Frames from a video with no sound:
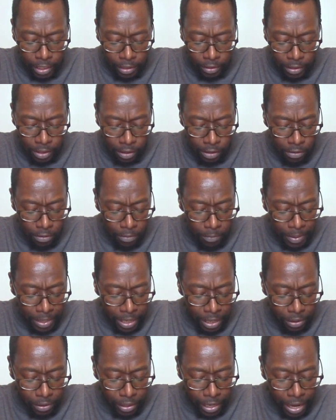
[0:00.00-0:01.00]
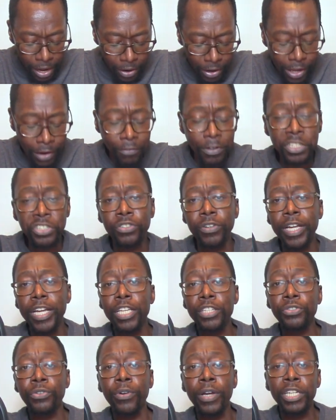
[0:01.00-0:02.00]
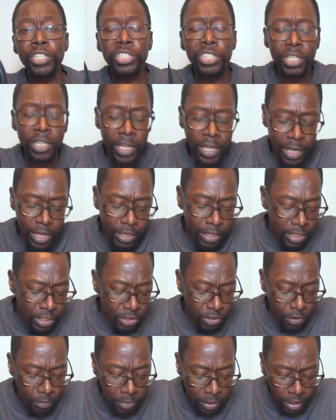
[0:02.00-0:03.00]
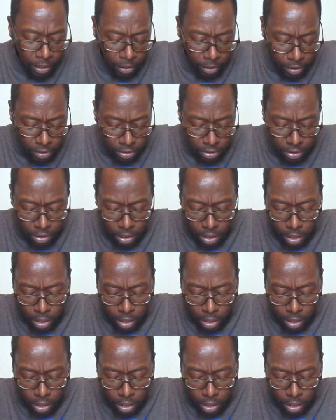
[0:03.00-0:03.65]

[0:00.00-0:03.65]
I think about how every transgression and disobedience